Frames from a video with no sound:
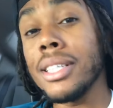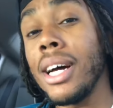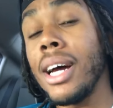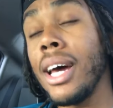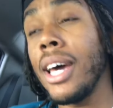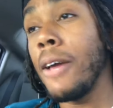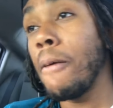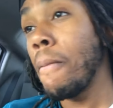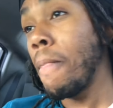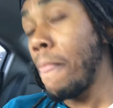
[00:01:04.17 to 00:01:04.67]
all
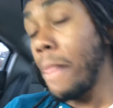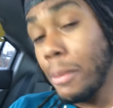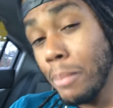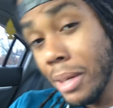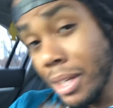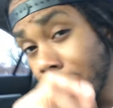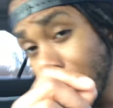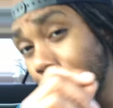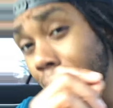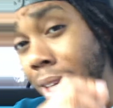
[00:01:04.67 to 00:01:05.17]
right? Let
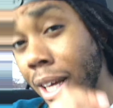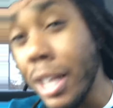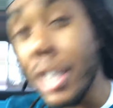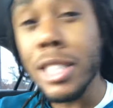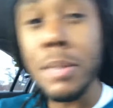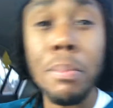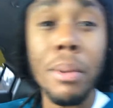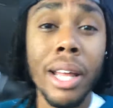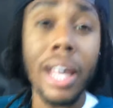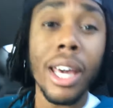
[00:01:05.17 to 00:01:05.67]
me
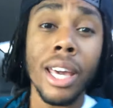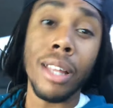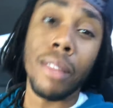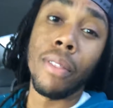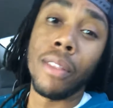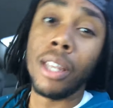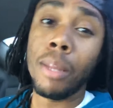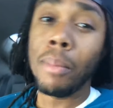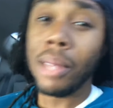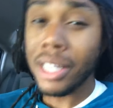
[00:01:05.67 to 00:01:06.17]
explain.
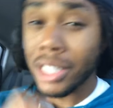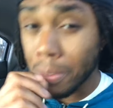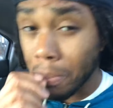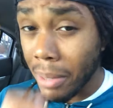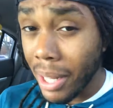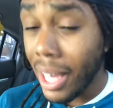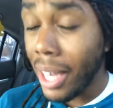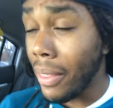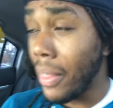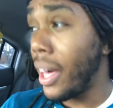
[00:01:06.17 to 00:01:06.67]
Let me
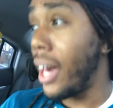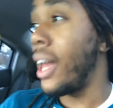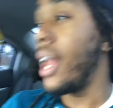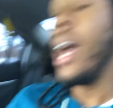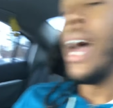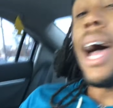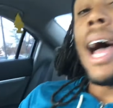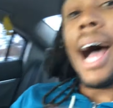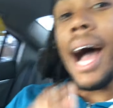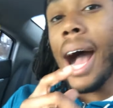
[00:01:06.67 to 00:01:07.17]
explain that.
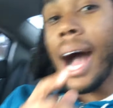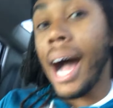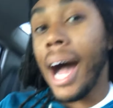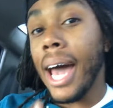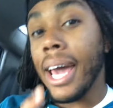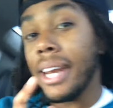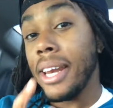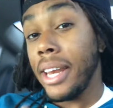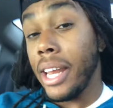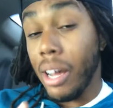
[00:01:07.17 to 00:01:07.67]

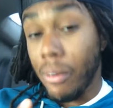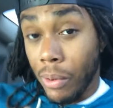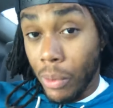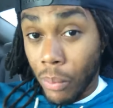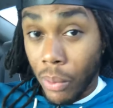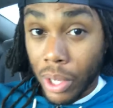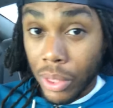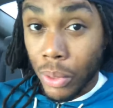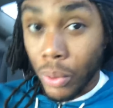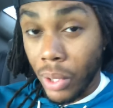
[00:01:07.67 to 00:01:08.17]
I never
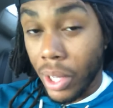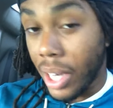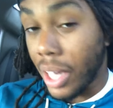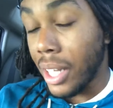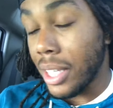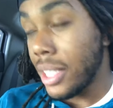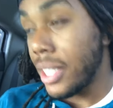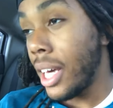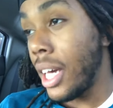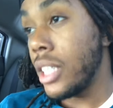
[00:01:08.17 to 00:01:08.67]
went through the ugly
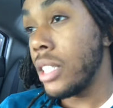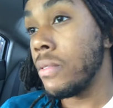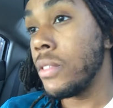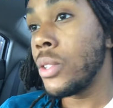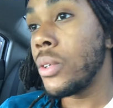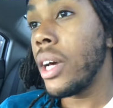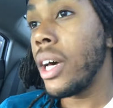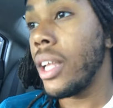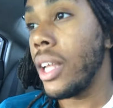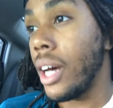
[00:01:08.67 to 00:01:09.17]
stage of
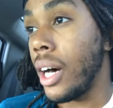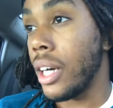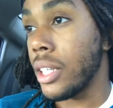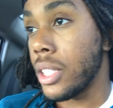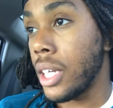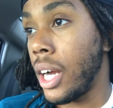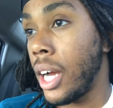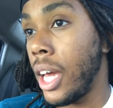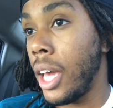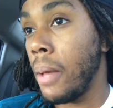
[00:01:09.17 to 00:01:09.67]
dreadlocks,
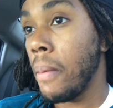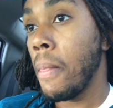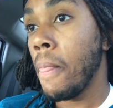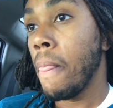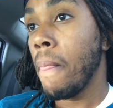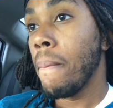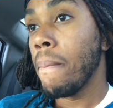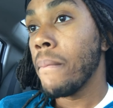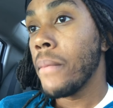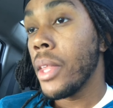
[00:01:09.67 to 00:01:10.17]
all right?
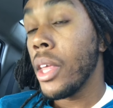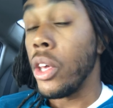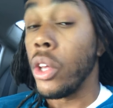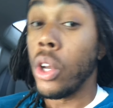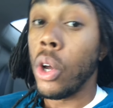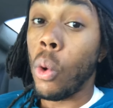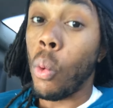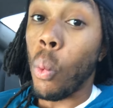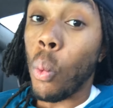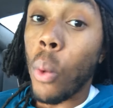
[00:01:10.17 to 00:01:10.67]
You
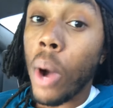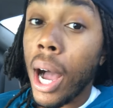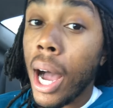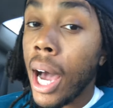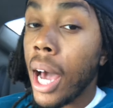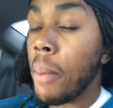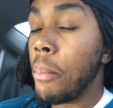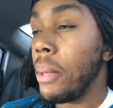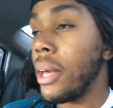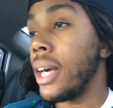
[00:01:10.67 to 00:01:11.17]
know
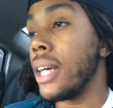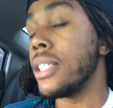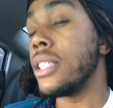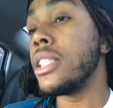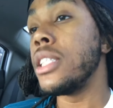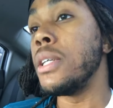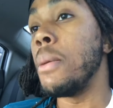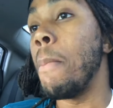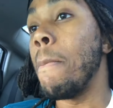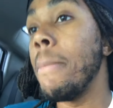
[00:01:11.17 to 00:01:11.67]
why? Because
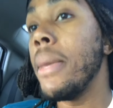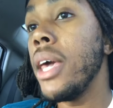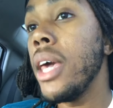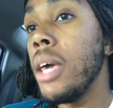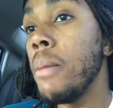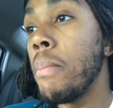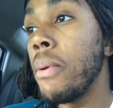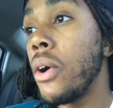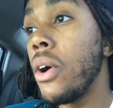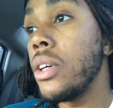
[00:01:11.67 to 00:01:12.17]
to me
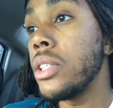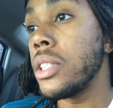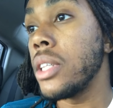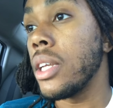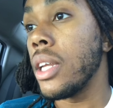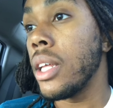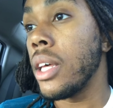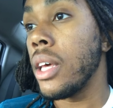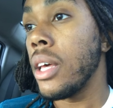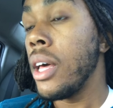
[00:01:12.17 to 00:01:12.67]

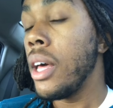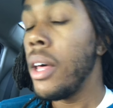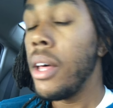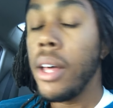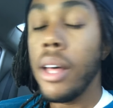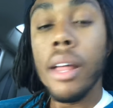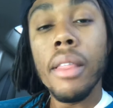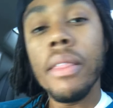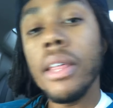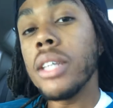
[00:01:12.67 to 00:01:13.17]
personally,
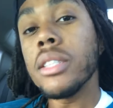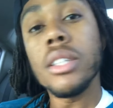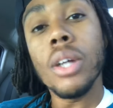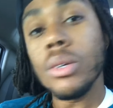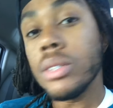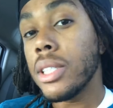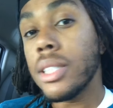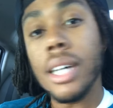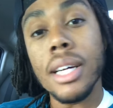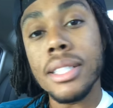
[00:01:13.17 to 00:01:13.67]
there's no
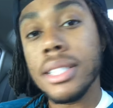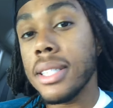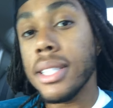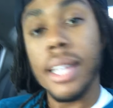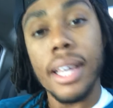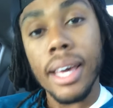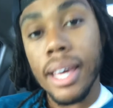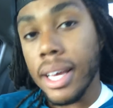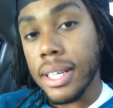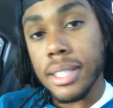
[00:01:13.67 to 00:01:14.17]
such
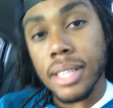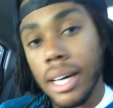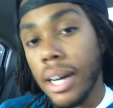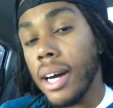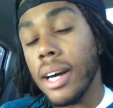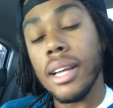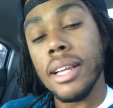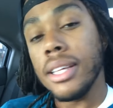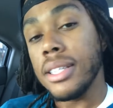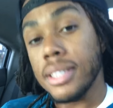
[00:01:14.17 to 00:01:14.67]
thing as the
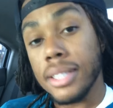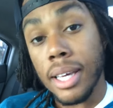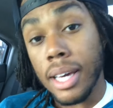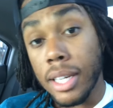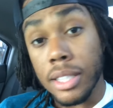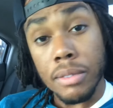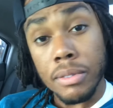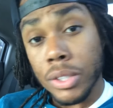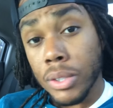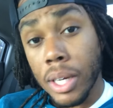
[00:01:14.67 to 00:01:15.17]
ugly
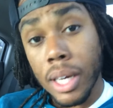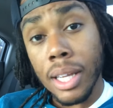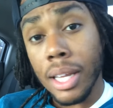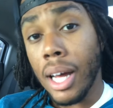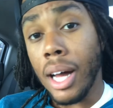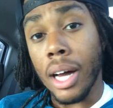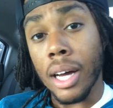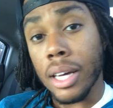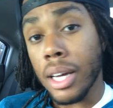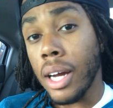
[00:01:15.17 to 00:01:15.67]
stage of
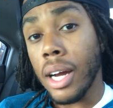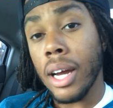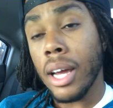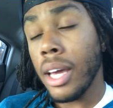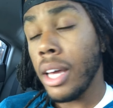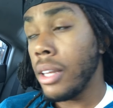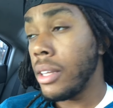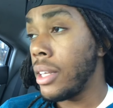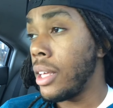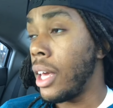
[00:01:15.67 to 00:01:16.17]
dreadlock, all
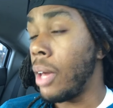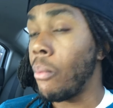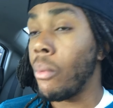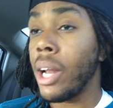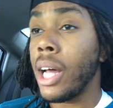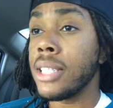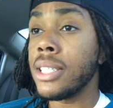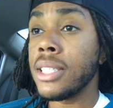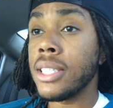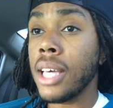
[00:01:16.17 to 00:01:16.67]
right? And when
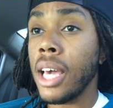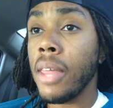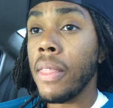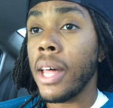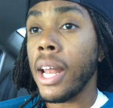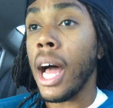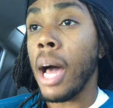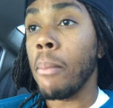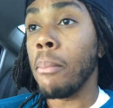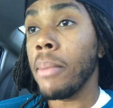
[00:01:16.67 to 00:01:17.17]
I say
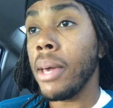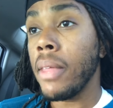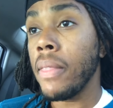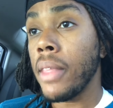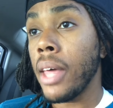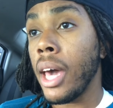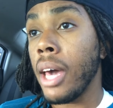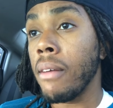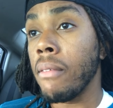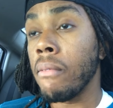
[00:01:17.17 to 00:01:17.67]
that, I mean
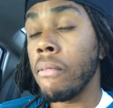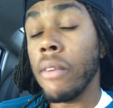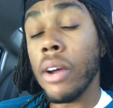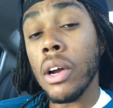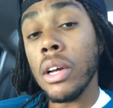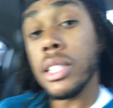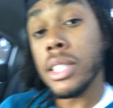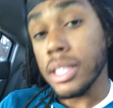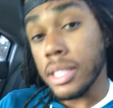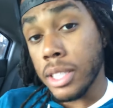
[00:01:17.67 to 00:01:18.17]
that
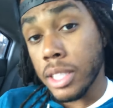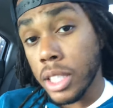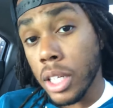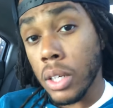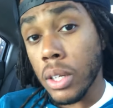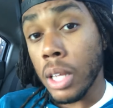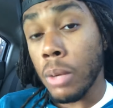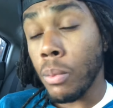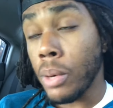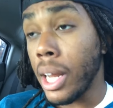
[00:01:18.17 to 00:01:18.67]
very
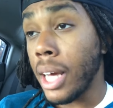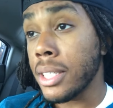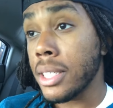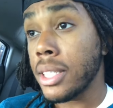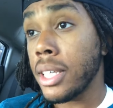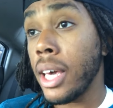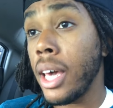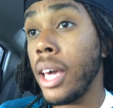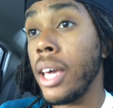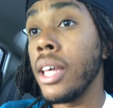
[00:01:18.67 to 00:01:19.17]
sincerely when I
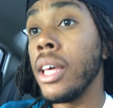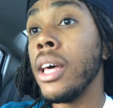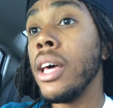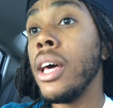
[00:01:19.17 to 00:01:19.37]
say